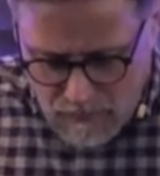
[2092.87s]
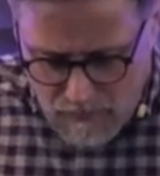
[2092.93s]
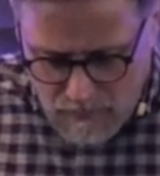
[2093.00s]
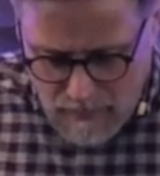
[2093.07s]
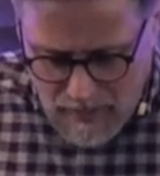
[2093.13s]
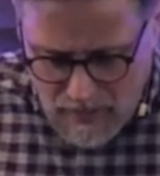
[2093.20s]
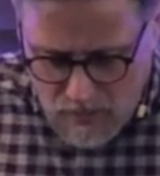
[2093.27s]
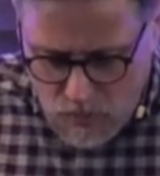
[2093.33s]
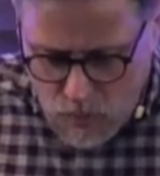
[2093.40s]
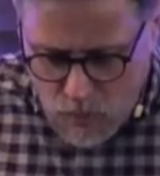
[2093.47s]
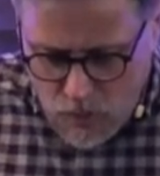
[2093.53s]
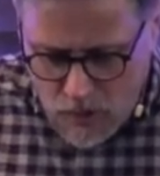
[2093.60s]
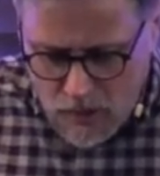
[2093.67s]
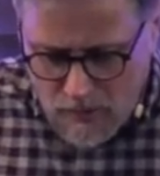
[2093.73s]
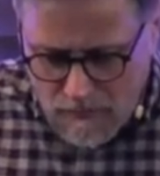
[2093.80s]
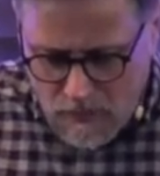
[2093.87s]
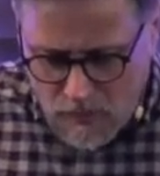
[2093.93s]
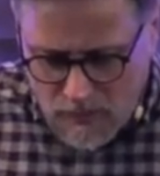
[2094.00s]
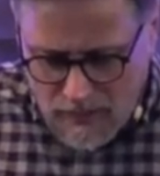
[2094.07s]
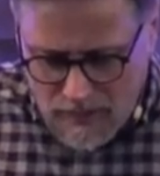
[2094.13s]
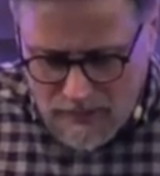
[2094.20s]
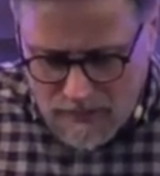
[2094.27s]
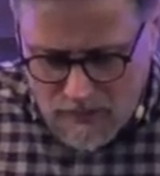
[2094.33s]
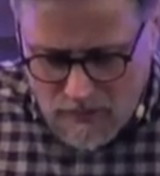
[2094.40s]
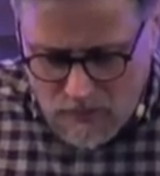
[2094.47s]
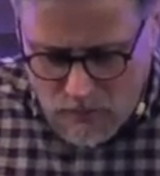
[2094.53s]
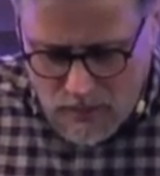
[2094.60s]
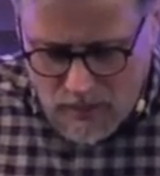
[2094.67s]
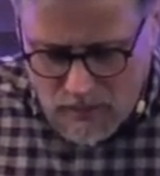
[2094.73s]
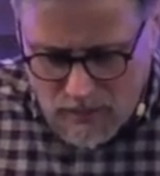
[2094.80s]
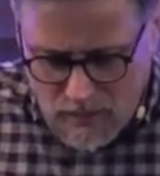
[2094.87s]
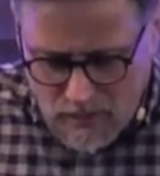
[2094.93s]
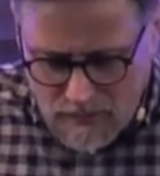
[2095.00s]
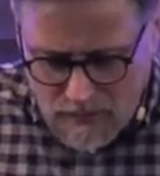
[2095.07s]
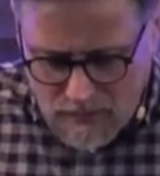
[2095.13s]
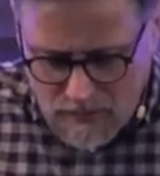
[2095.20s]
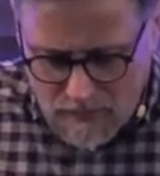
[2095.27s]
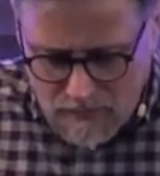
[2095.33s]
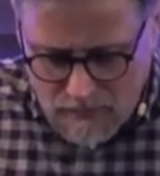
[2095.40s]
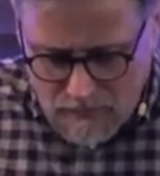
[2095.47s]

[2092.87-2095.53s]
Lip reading: Make the word of Christ dwell in us.